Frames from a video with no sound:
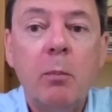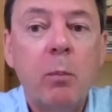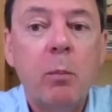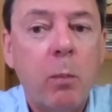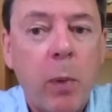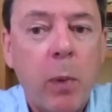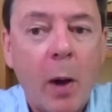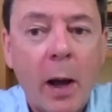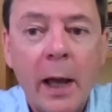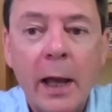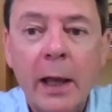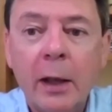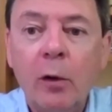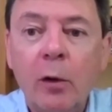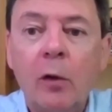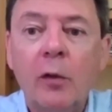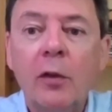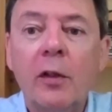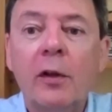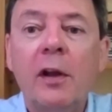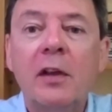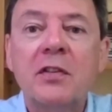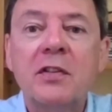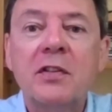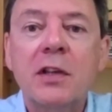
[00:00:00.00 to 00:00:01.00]
buying all
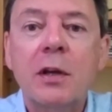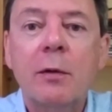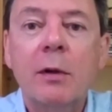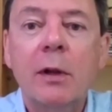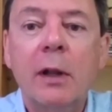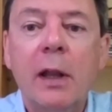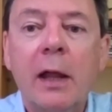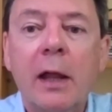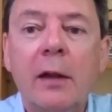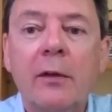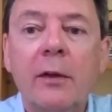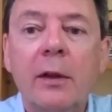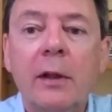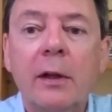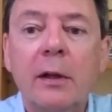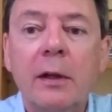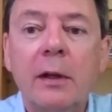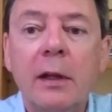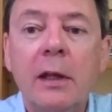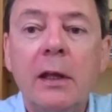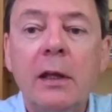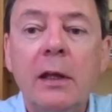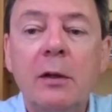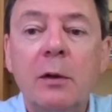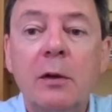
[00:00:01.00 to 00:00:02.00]
the necessary land they
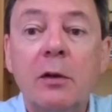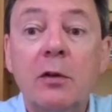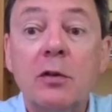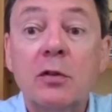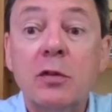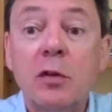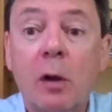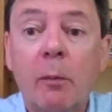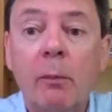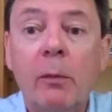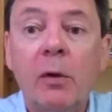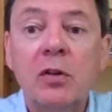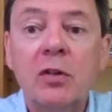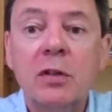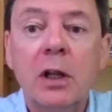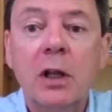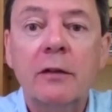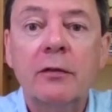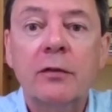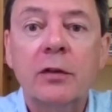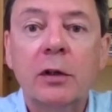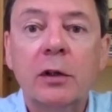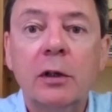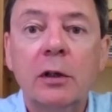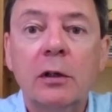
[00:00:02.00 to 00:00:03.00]
need, and there's not much
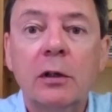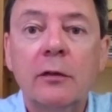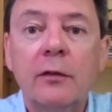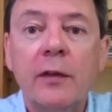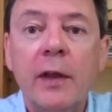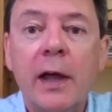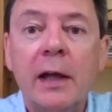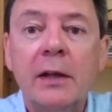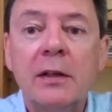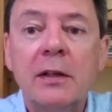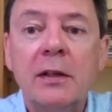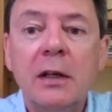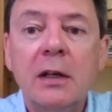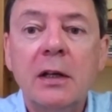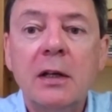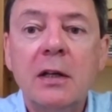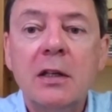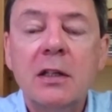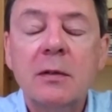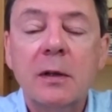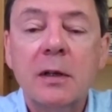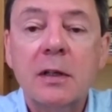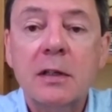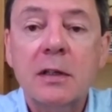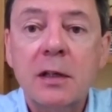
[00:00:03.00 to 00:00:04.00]
left to go of that.
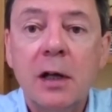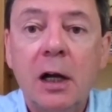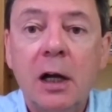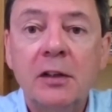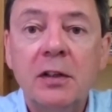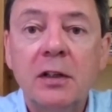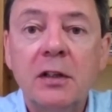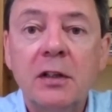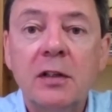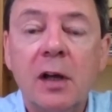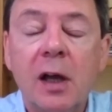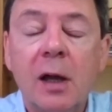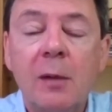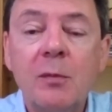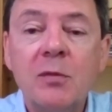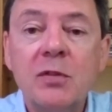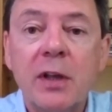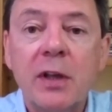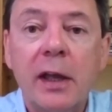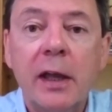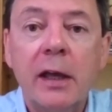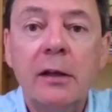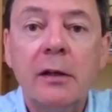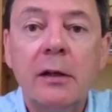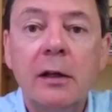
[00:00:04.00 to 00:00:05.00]
So exciting times
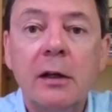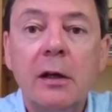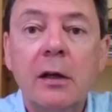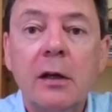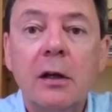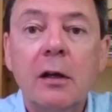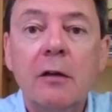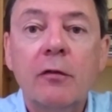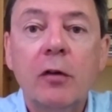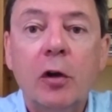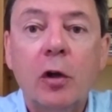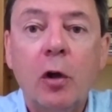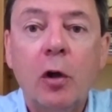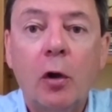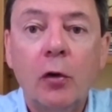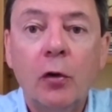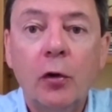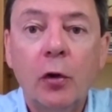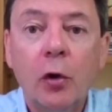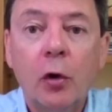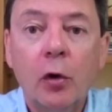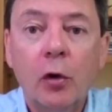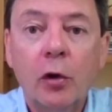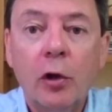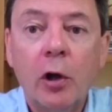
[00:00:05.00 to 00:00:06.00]
ahead for
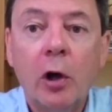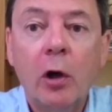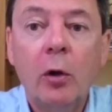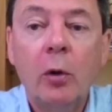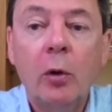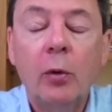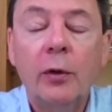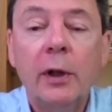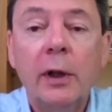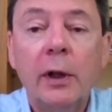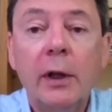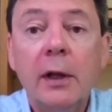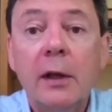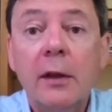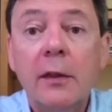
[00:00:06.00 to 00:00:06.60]
Condor Gold.